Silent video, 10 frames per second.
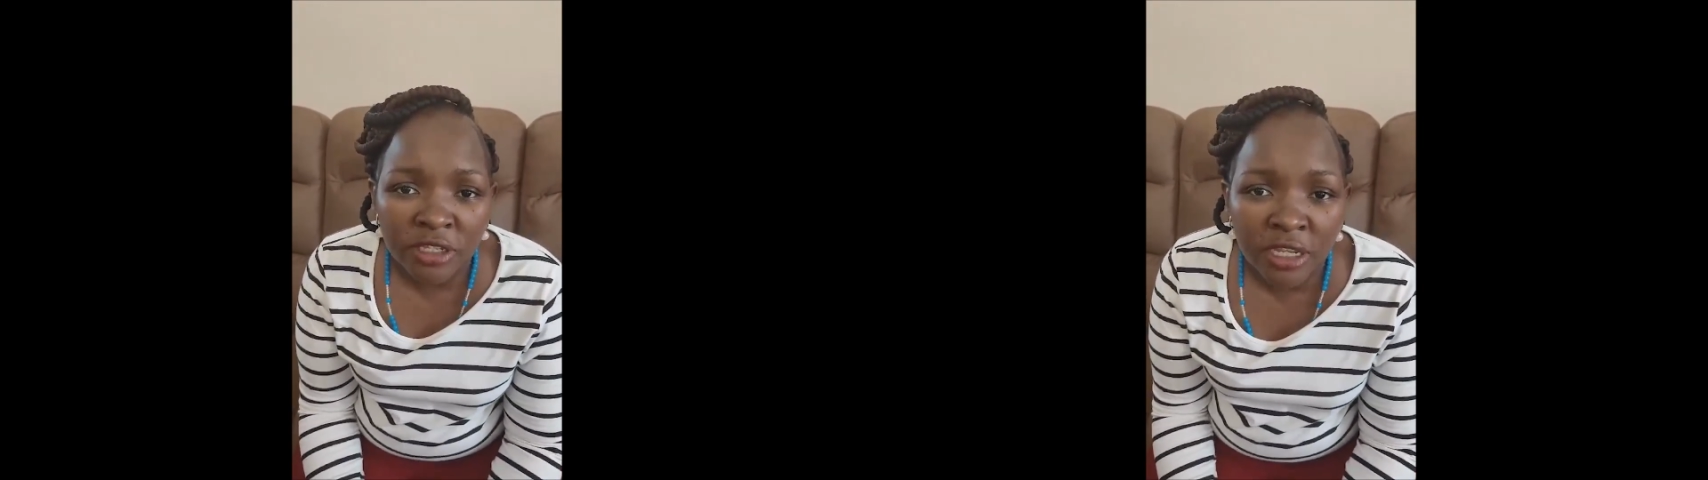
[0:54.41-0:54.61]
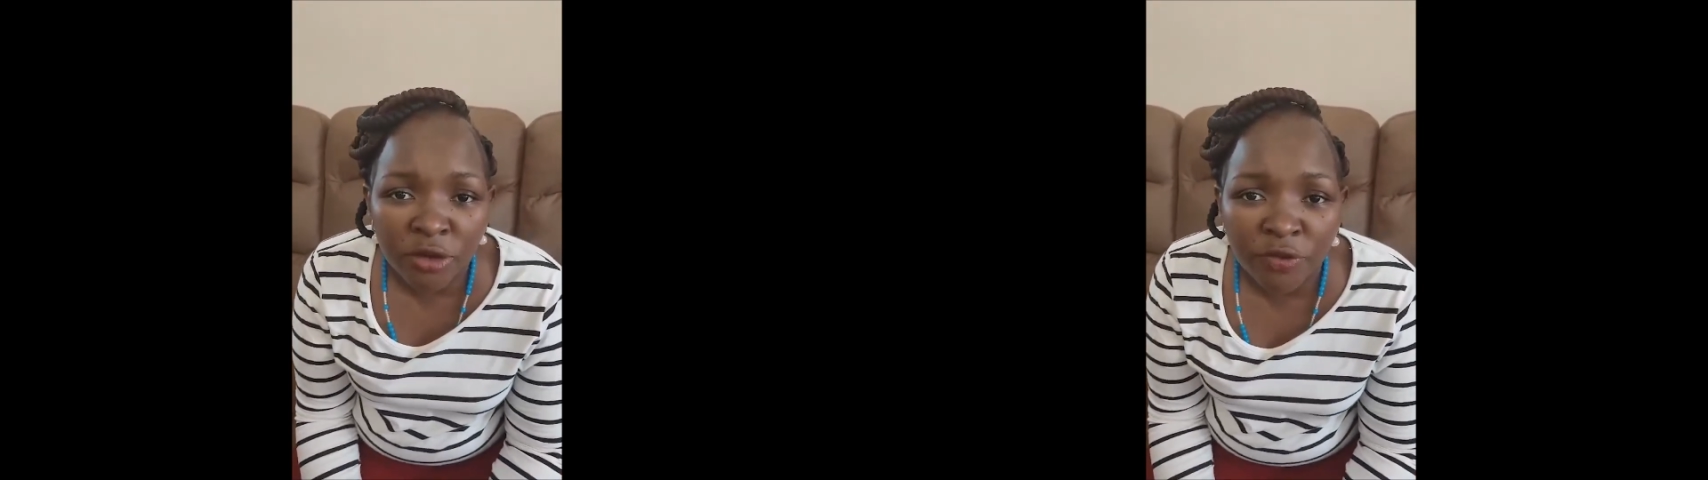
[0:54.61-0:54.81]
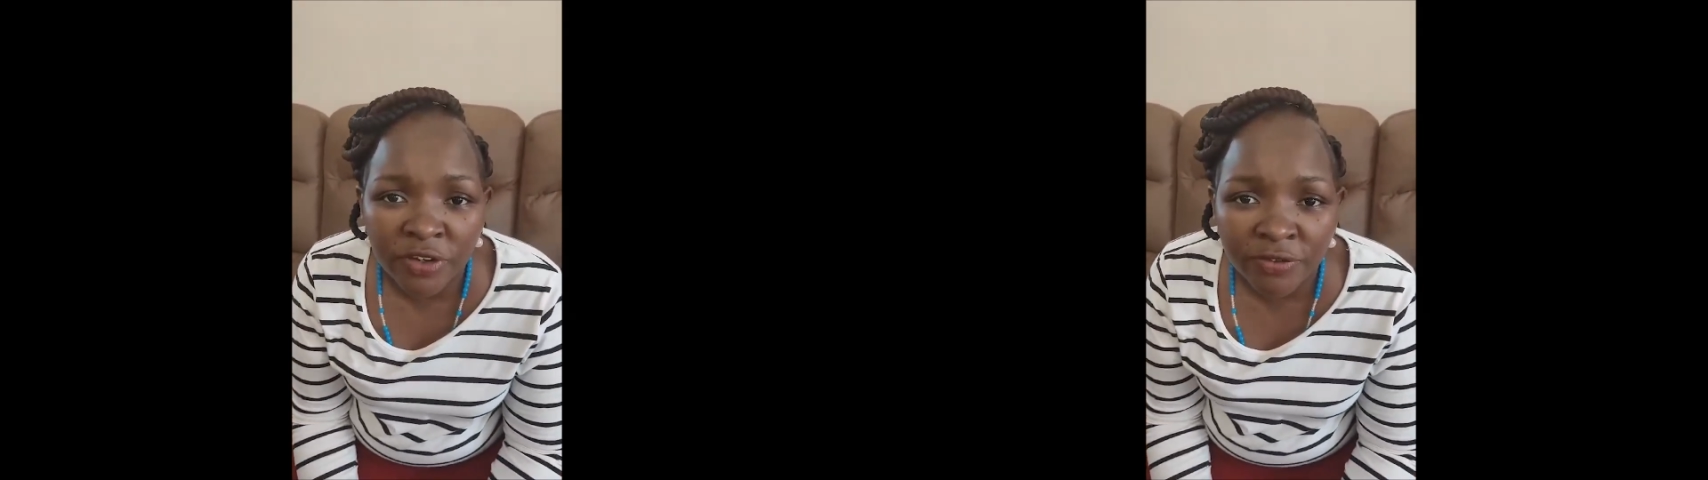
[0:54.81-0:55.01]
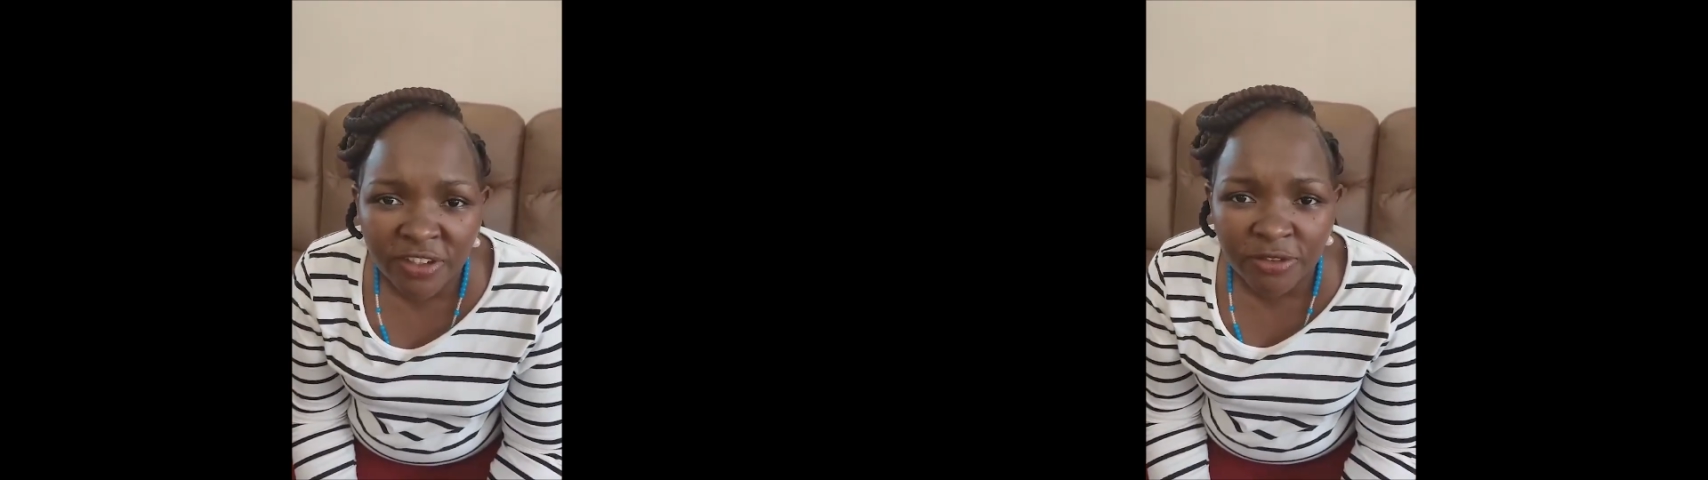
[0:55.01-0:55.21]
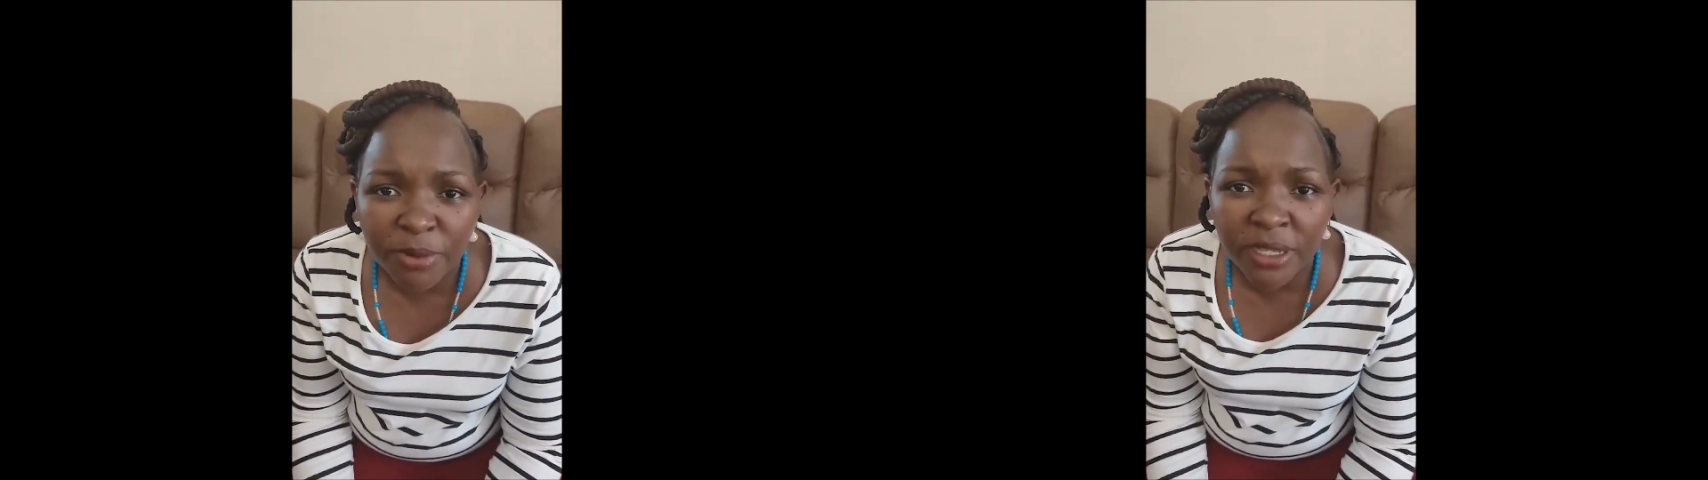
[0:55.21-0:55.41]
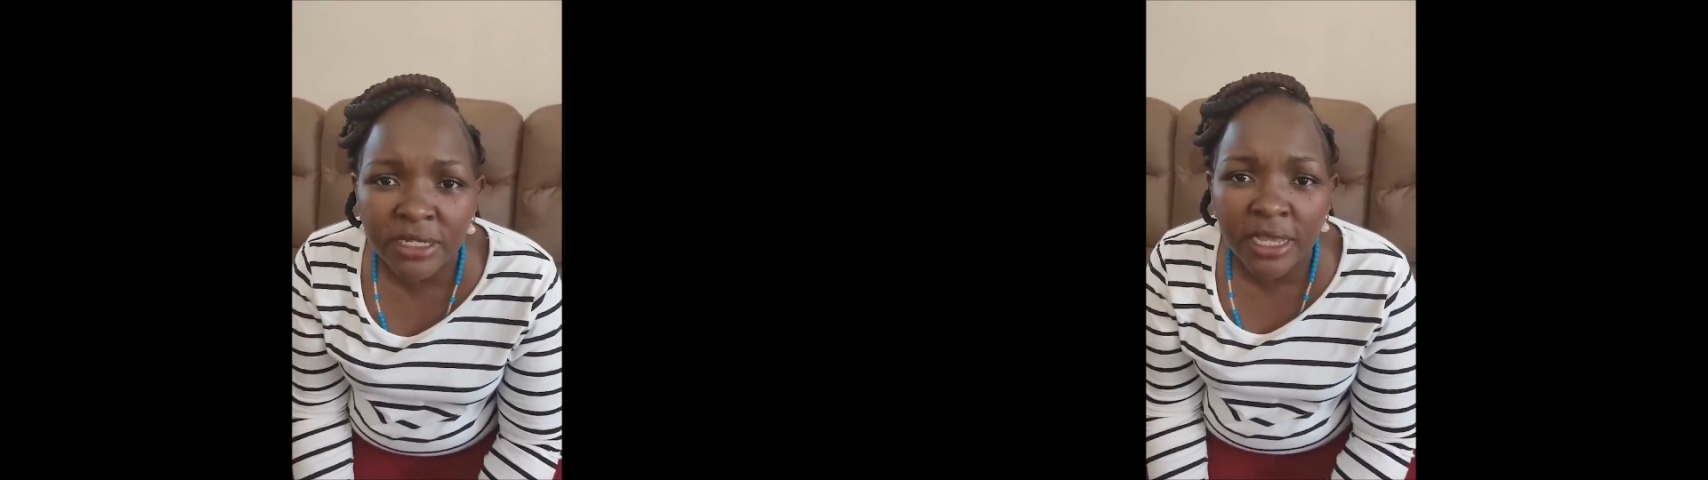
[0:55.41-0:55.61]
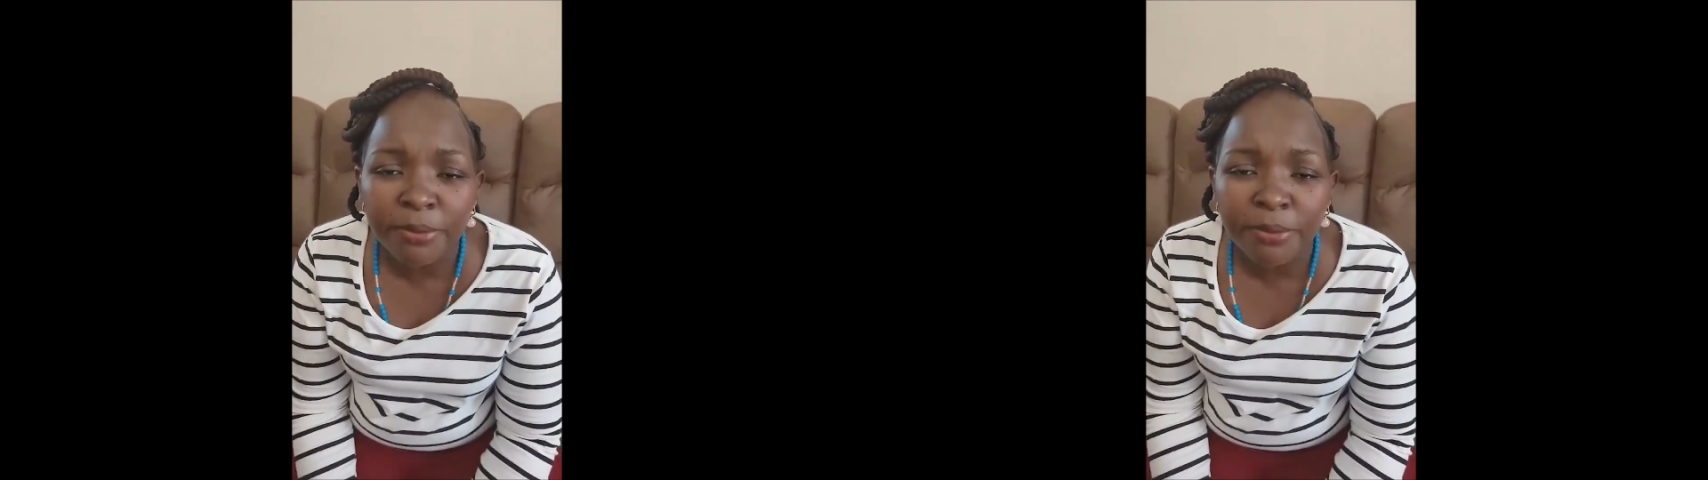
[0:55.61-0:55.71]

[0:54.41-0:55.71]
journey of investment,